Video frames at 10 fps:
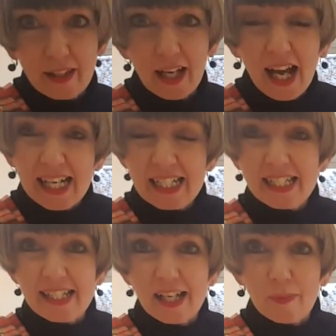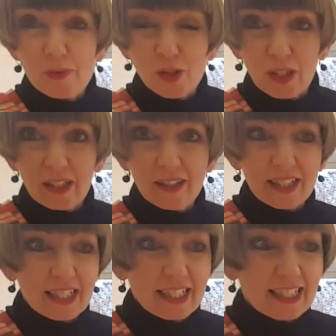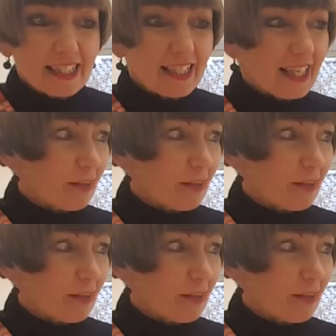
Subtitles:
that I ended up doing the,